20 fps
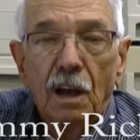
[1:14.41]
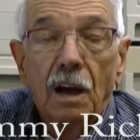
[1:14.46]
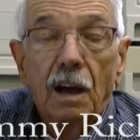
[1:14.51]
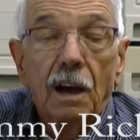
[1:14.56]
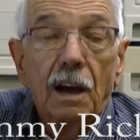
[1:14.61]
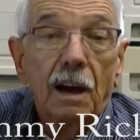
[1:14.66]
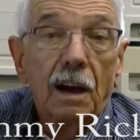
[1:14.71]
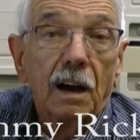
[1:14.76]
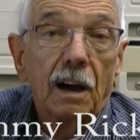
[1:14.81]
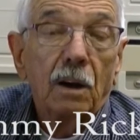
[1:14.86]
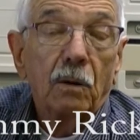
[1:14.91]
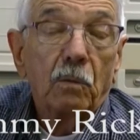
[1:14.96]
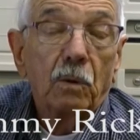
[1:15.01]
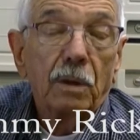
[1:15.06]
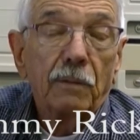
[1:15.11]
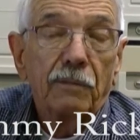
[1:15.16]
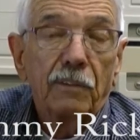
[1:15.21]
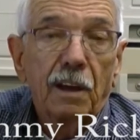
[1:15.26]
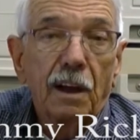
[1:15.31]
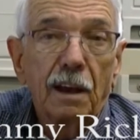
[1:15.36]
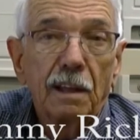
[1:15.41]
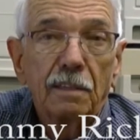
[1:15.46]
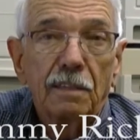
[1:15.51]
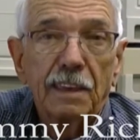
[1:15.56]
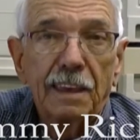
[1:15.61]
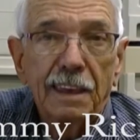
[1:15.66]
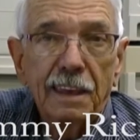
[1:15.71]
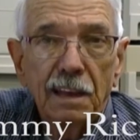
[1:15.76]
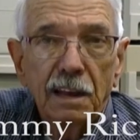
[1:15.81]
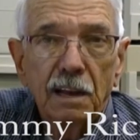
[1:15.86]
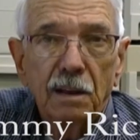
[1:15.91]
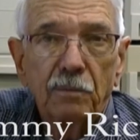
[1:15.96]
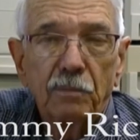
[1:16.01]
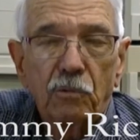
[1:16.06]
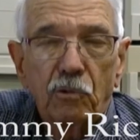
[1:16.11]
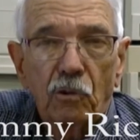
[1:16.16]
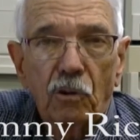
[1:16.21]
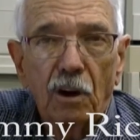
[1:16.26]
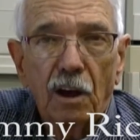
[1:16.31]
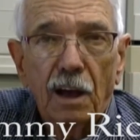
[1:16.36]
We've got the Elam
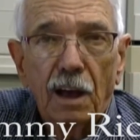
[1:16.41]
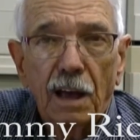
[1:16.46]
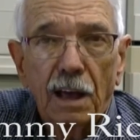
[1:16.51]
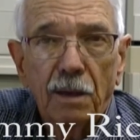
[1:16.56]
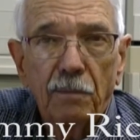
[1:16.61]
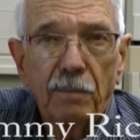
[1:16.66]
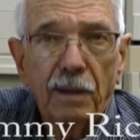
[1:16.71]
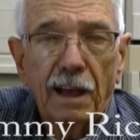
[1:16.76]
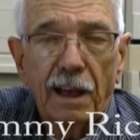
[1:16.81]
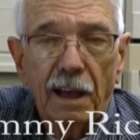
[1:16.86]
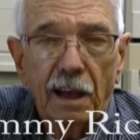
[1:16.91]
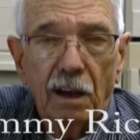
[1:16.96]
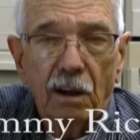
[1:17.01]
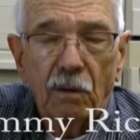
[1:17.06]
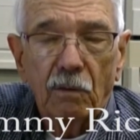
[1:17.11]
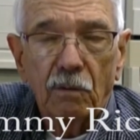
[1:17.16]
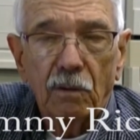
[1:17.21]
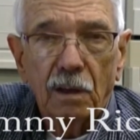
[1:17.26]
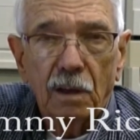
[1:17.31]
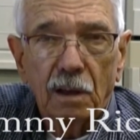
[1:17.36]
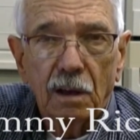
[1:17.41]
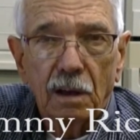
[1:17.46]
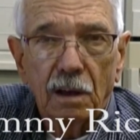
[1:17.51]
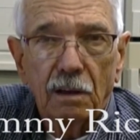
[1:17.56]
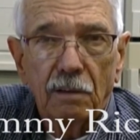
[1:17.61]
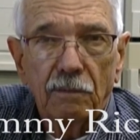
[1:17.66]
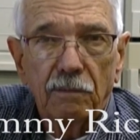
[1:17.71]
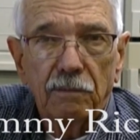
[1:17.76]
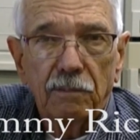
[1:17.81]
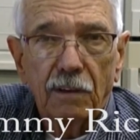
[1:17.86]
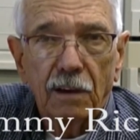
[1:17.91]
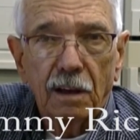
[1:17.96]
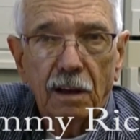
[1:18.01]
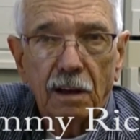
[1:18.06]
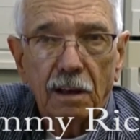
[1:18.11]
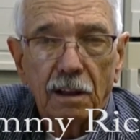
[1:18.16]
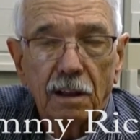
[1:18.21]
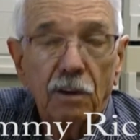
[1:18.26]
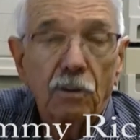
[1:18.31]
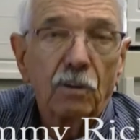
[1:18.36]
tribe out
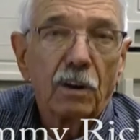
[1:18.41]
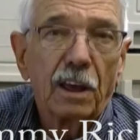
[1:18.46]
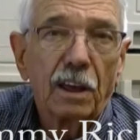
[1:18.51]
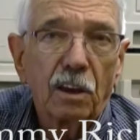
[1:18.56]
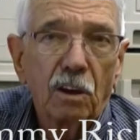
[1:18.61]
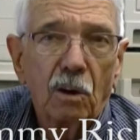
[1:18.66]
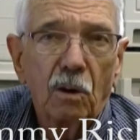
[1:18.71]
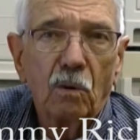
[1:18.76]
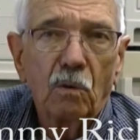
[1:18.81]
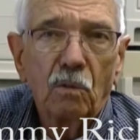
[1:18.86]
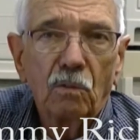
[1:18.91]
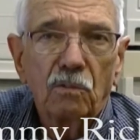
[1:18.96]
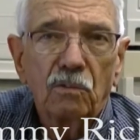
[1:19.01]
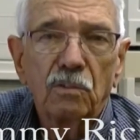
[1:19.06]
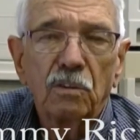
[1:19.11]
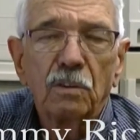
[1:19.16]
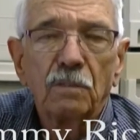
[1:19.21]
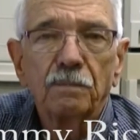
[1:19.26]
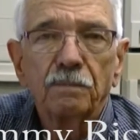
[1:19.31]
of Clear Lake Oaks,